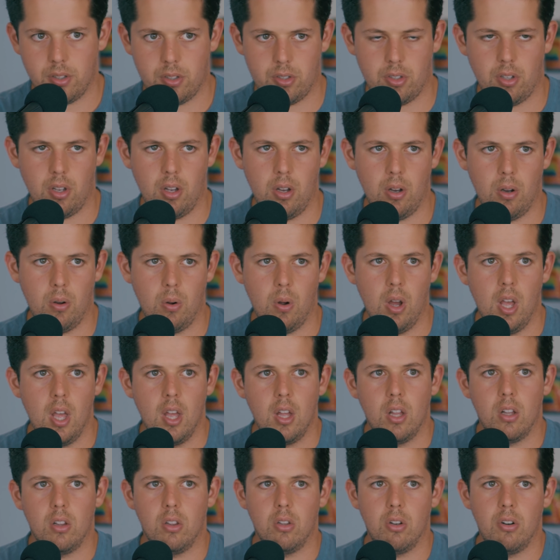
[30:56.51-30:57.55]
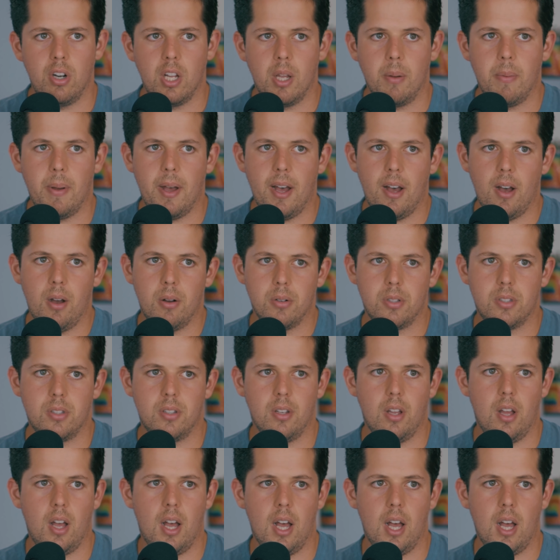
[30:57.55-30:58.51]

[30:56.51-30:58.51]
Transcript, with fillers: So, learning about,